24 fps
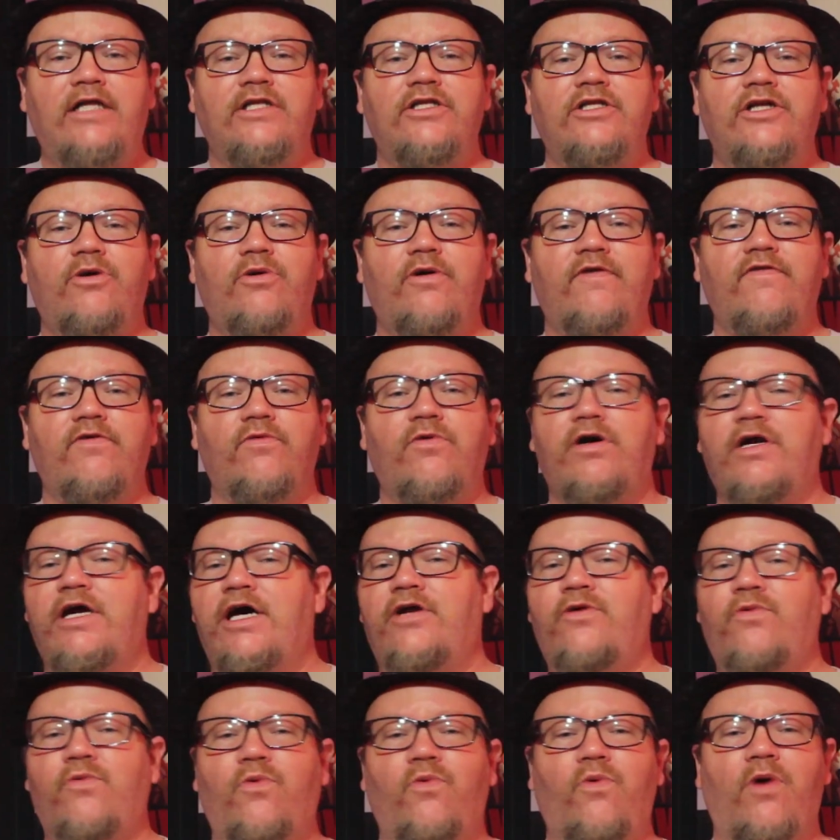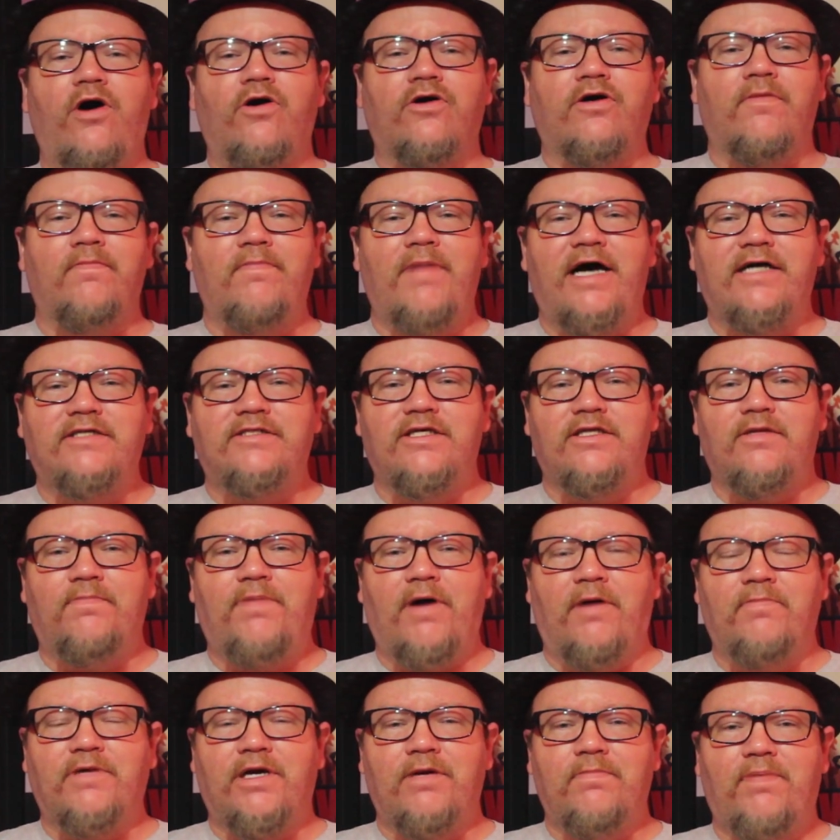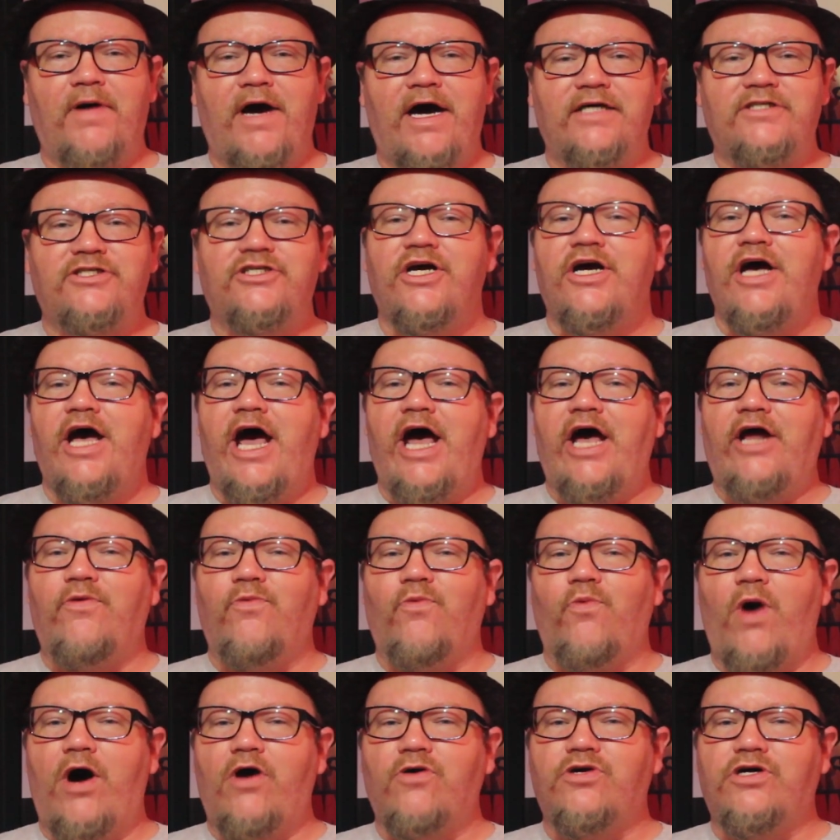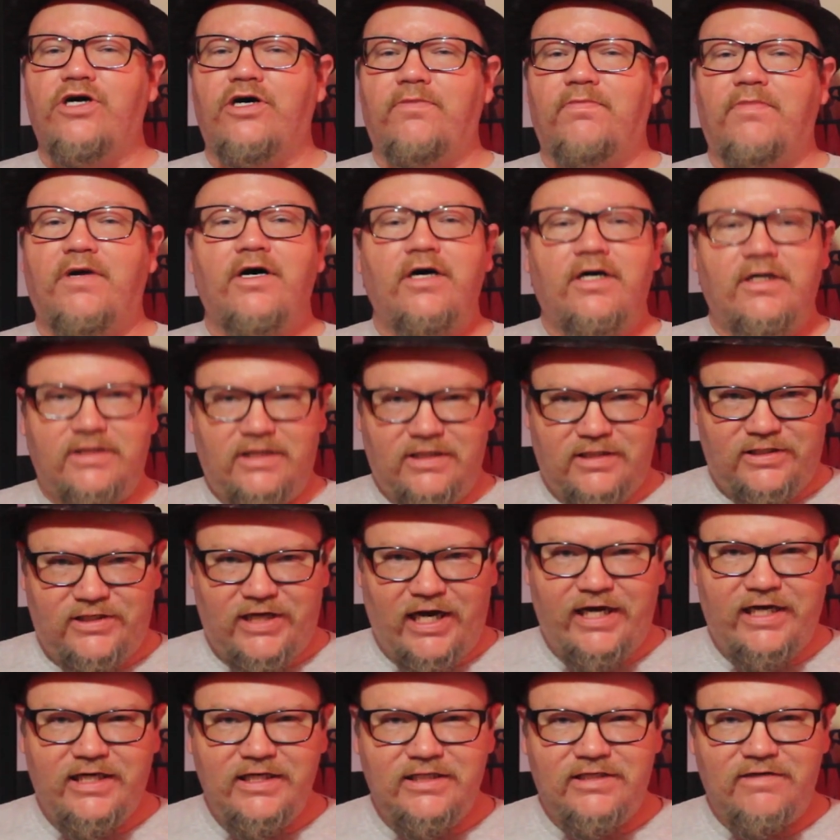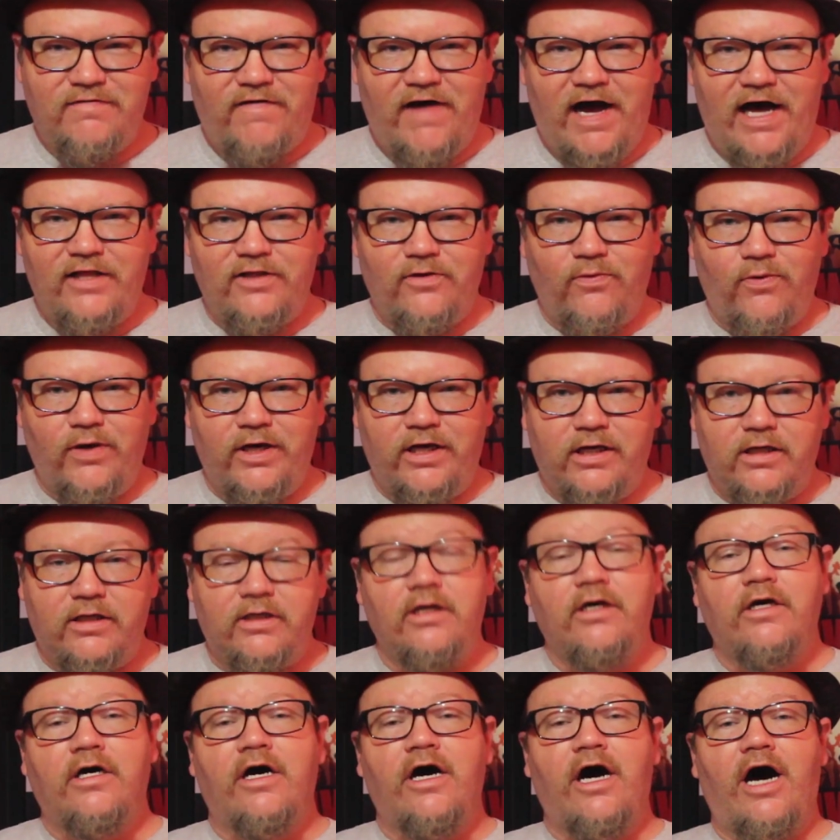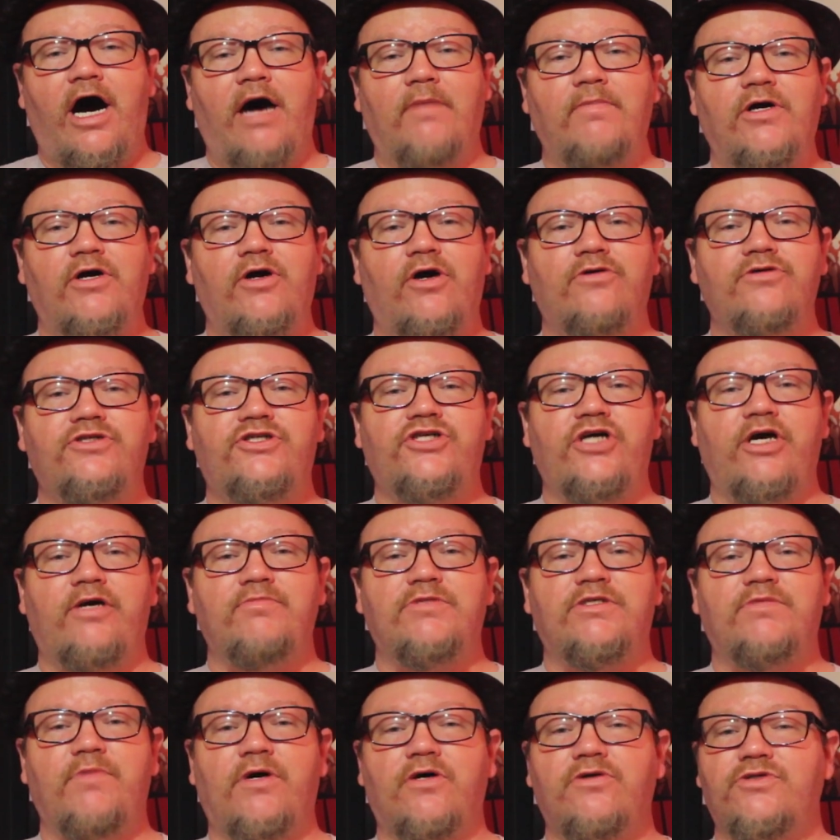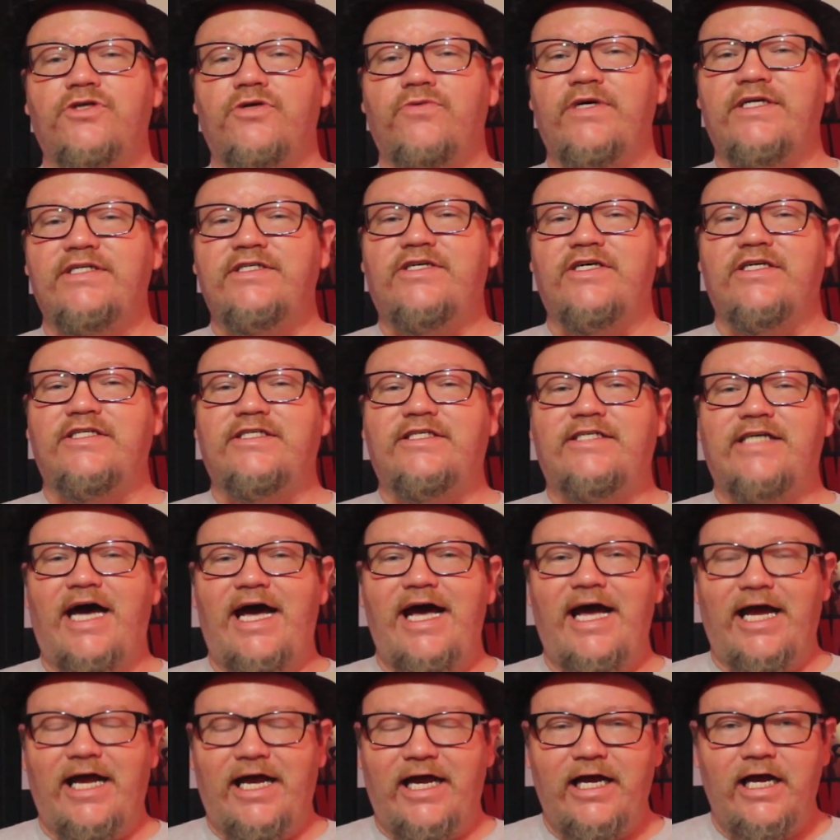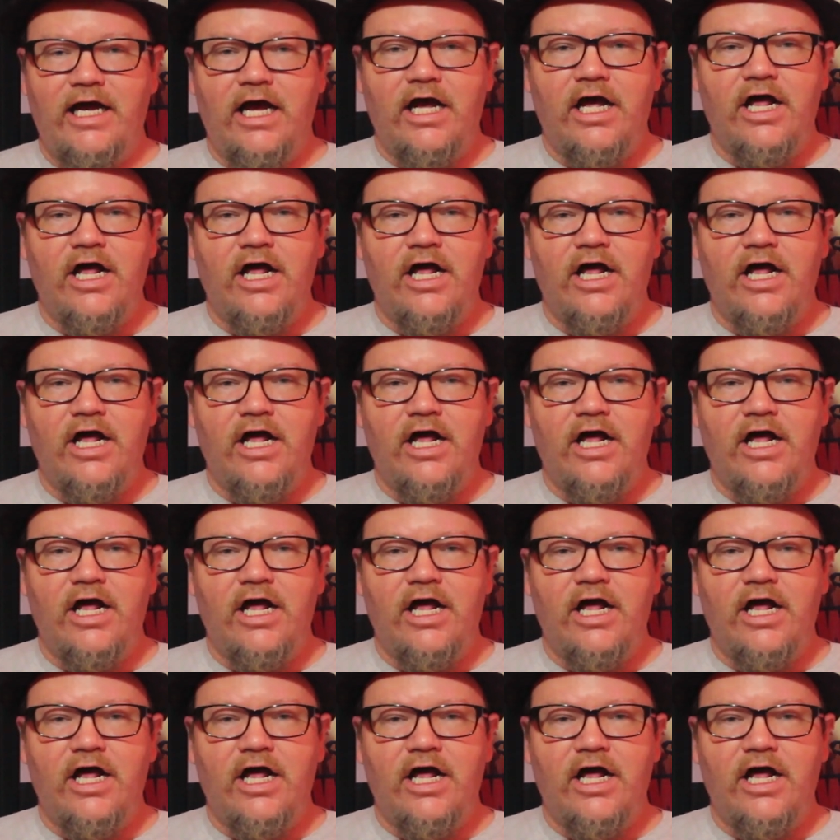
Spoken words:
Hello everyone and welcome back to the Pumpkin Patch and welcome to Days of Halloween. I'm your host James Moser and today